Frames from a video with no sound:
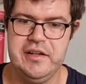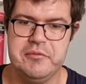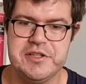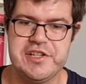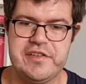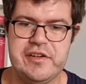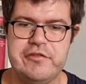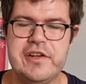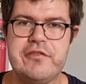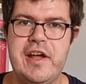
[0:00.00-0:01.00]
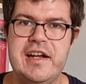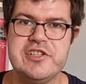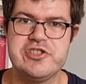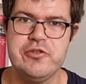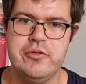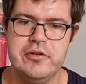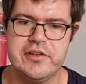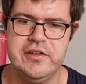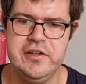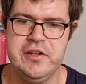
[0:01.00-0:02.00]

which itself is fairly short